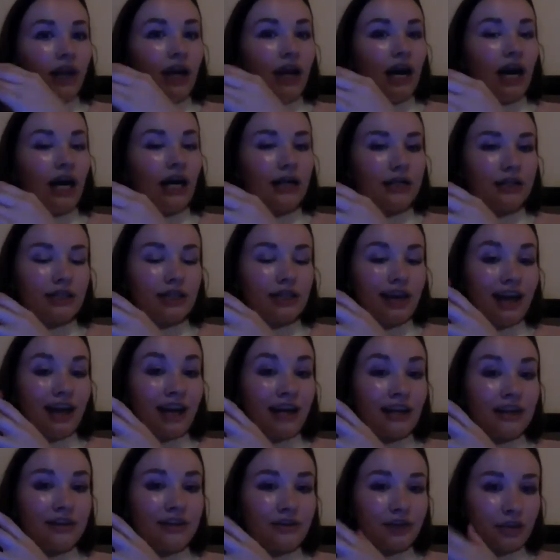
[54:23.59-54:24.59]
and
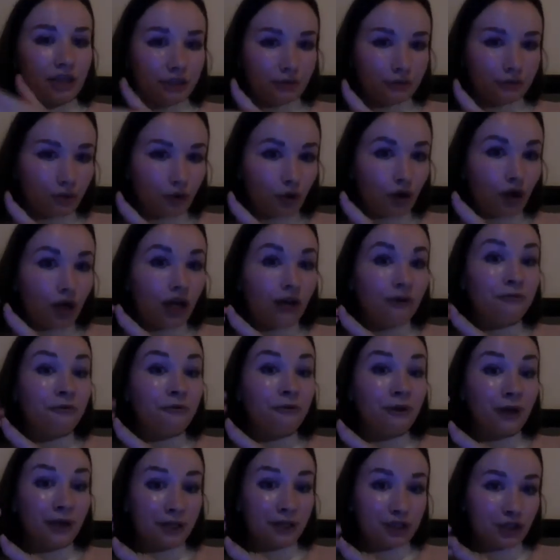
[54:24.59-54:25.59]
therefore
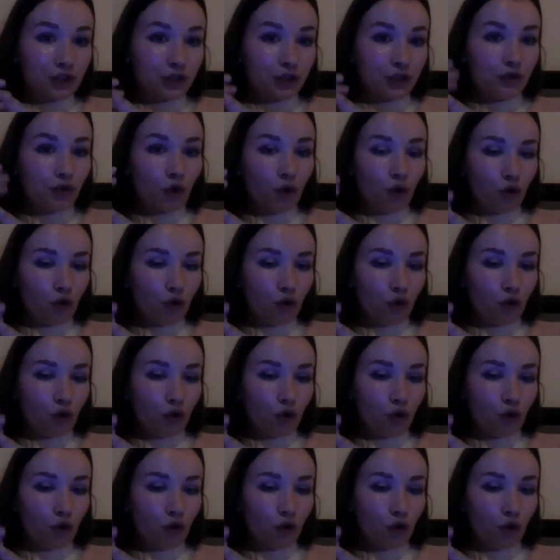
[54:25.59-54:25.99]
affecting your